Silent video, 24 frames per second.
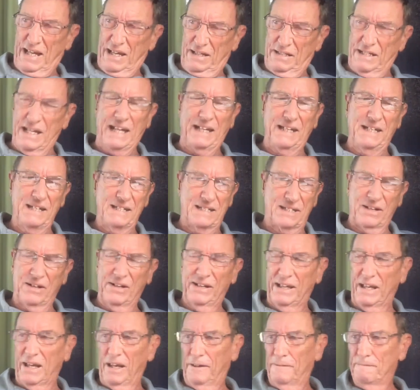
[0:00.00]
Danny's
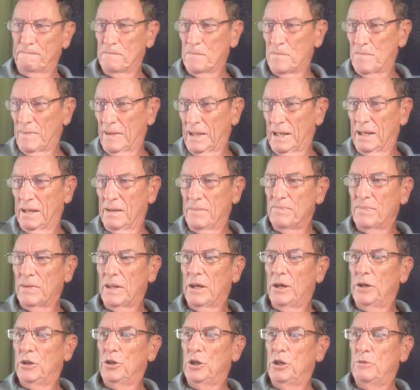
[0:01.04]
psychic.
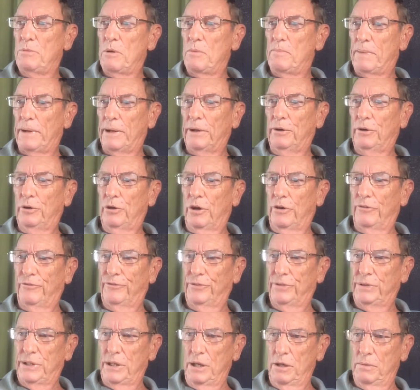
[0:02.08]
You'd be better off
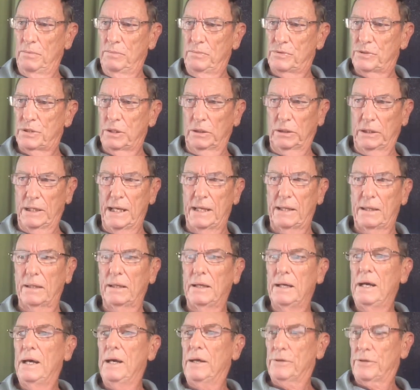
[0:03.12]
with him to link
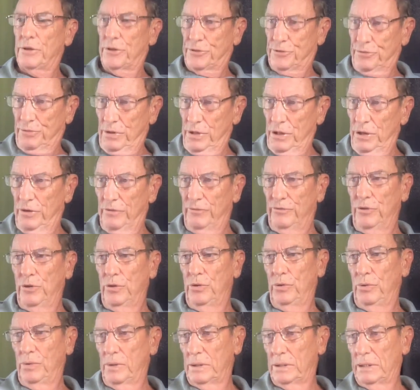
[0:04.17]
the three of
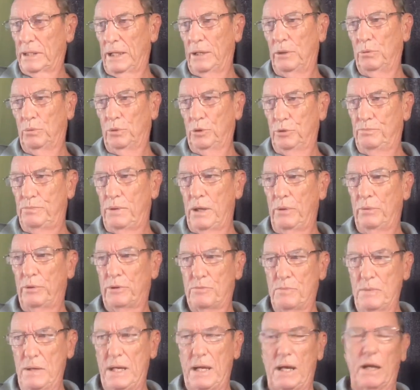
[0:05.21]
you than it would be with me.